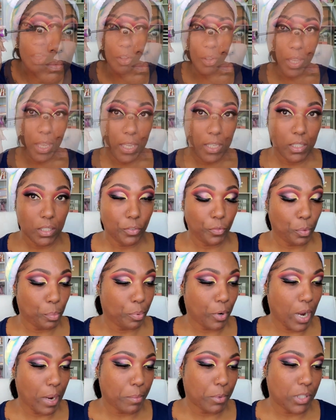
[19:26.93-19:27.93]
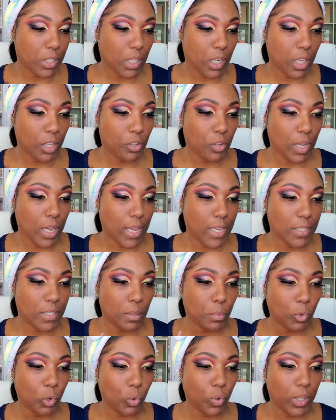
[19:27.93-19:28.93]
Okay, so for primer today, you
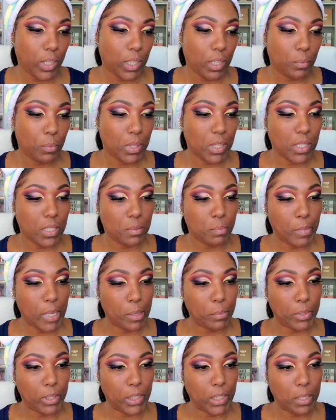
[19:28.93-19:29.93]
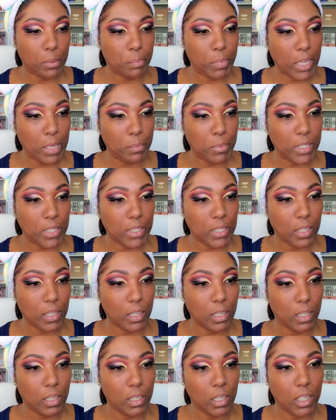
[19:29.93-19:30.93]
guys, I'm going in with this Maybelline Baby
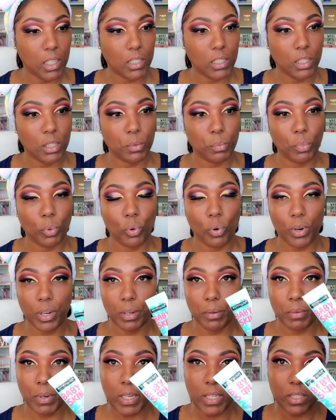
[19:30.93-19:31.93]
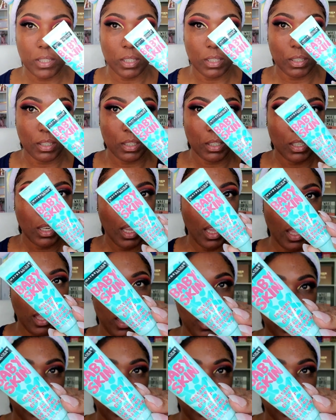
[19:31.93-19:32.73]
Skin Instant Pore Eraser.